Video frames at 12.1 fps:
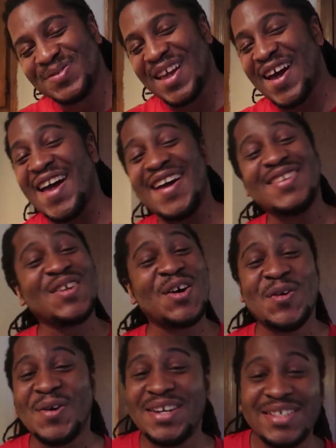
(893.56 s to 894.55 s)
Now, as
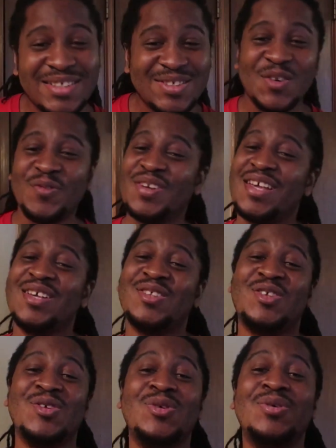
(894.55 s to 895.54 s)
always, don't forget
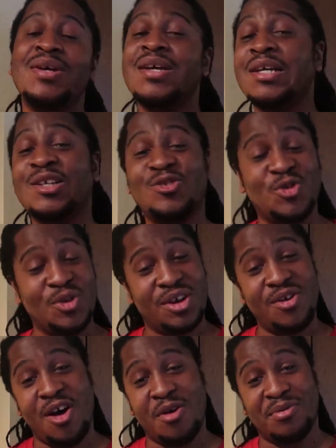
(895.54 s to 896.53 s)
to
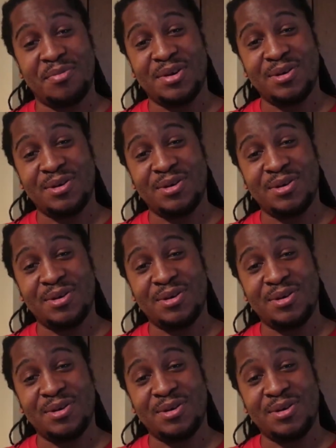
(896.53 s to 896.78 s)
drink your almond milk.